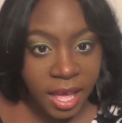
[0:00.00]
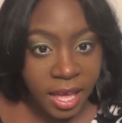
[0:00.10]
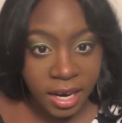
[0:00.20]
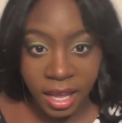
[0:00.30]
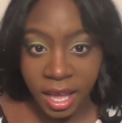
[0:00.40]

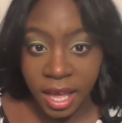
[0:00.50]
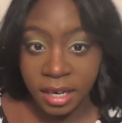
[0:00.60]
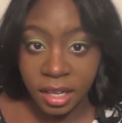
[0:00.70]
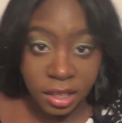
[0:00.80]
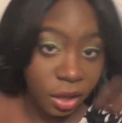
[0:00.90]
And I
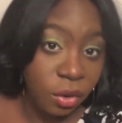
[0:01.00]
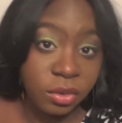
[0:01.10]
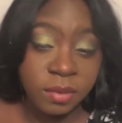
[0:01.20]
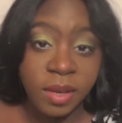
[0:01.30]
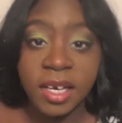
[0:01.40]
had
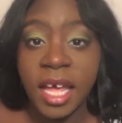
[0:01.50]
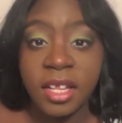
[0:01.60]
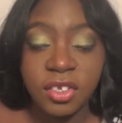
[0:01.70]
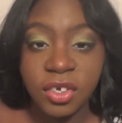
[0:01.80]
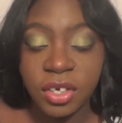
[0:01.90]
loads of
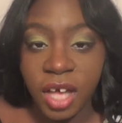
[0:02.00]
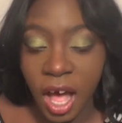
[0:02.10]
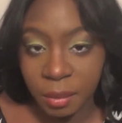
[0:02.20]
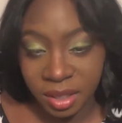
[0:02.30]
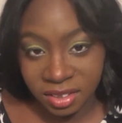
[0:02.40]
unanswered
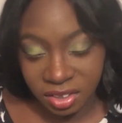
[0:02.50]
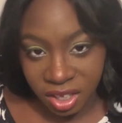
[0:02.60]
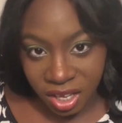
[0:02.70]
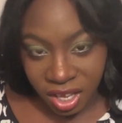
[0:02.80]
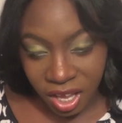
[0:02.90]
comments
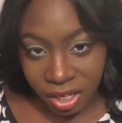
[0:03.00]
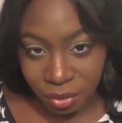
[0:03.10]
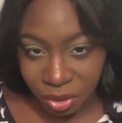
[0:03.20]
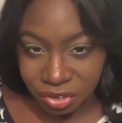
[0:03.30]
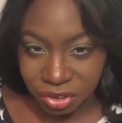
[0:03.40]

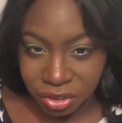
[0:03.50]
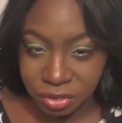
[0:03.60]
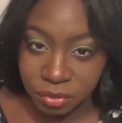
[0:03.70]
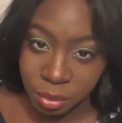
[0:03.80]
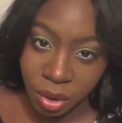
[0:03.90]
and
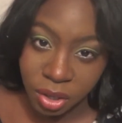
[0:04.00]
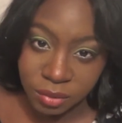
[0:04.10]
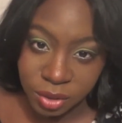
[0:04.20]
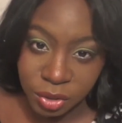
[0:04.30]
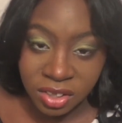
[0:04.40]
questions from all
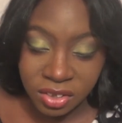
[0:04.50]
of you.